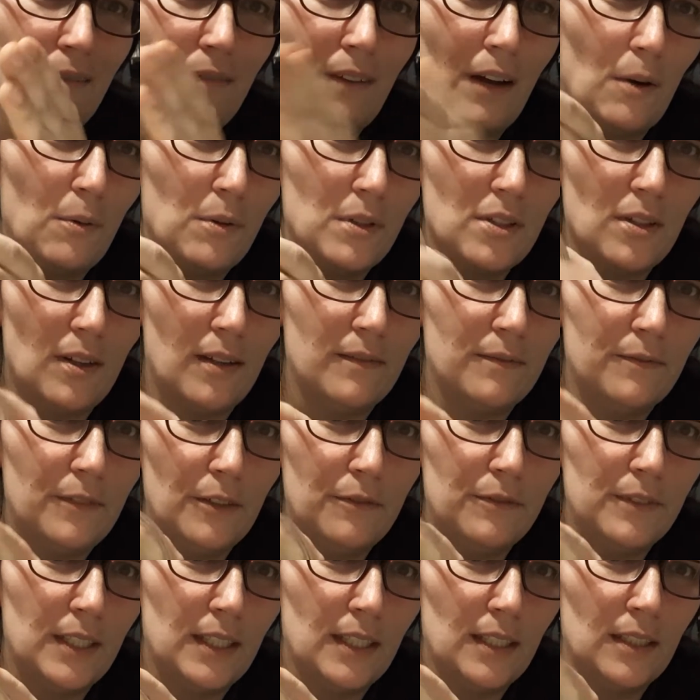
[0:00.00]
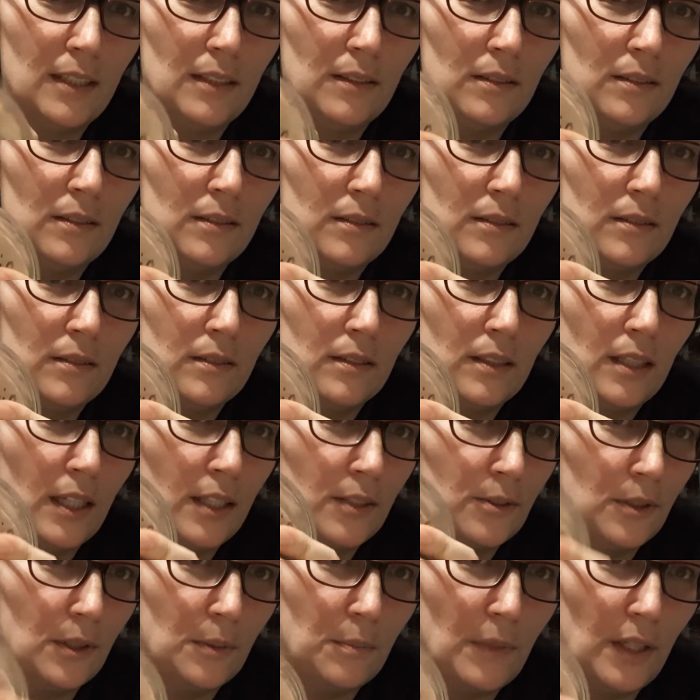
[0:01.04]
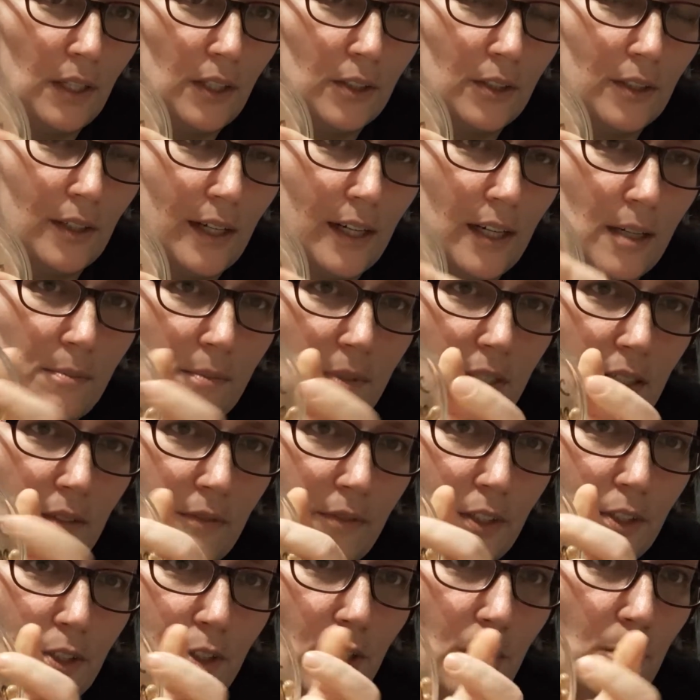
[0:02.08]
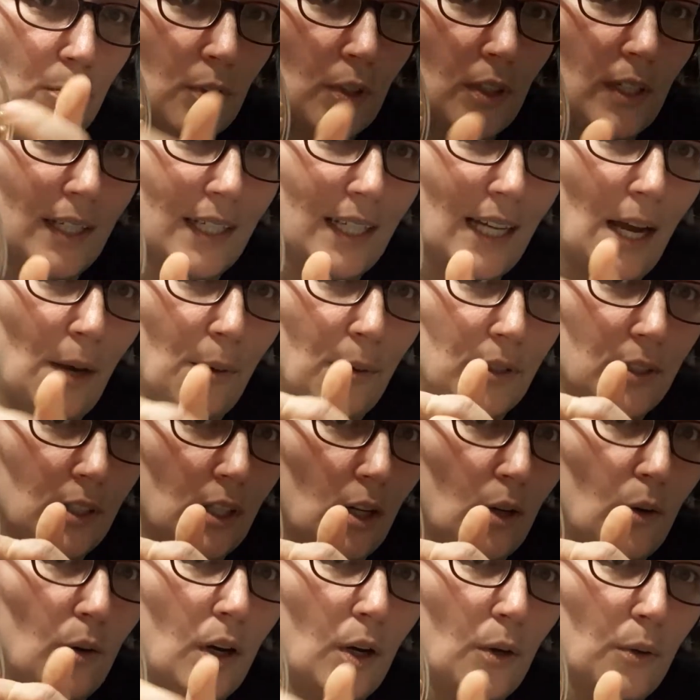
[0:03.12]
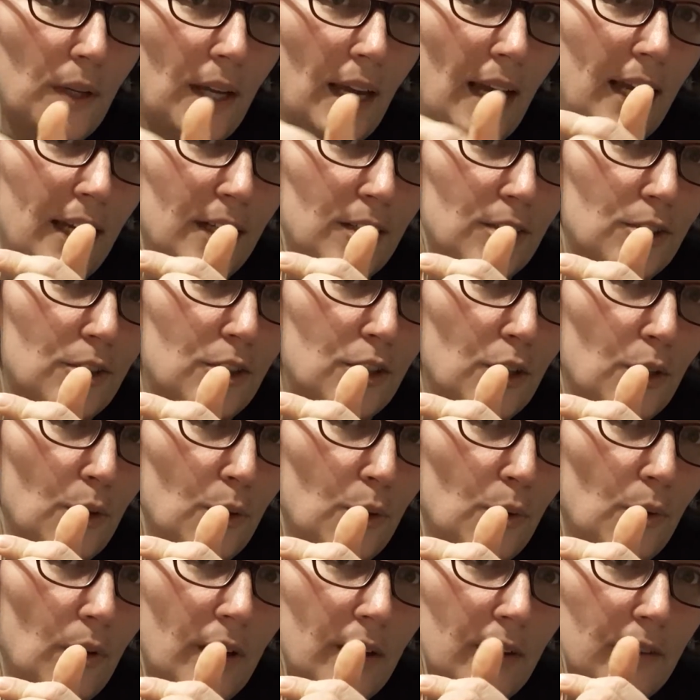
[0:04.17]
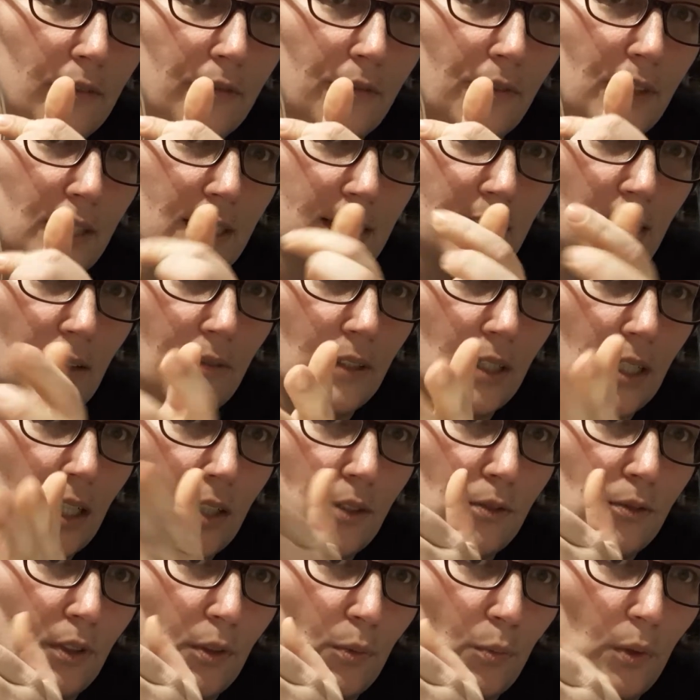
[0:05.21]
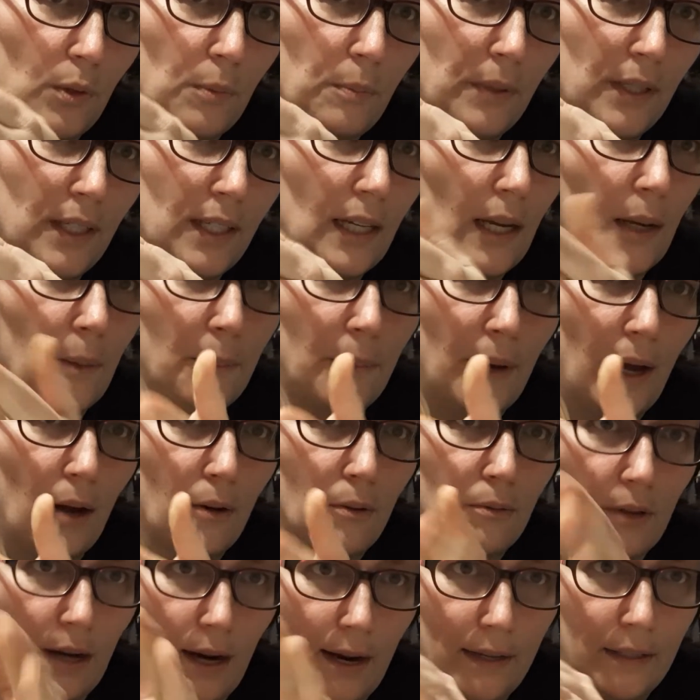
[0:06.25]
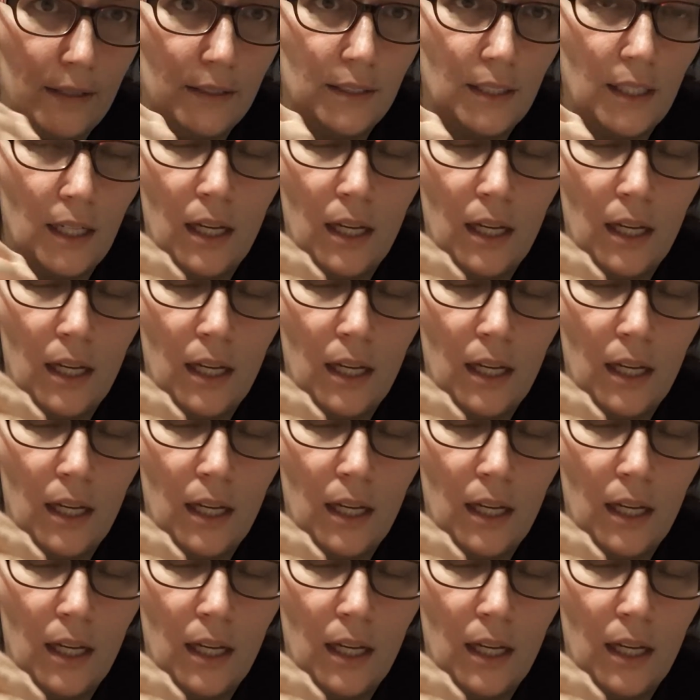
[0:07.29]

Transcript: I was on 1,500 milligrams of the turmeric, I would know, okay, 2 of the 700 would be about right.